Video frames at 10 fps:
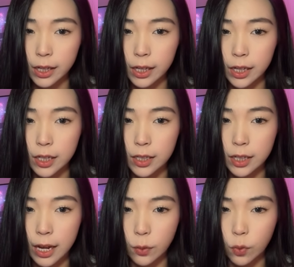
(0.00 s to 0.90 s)

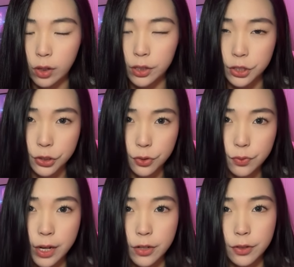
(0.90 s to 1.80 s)
And I want a digital
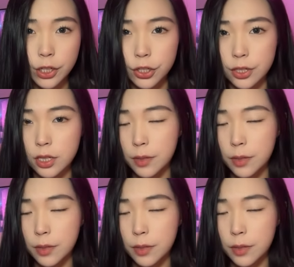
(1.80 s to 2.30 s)
rendering just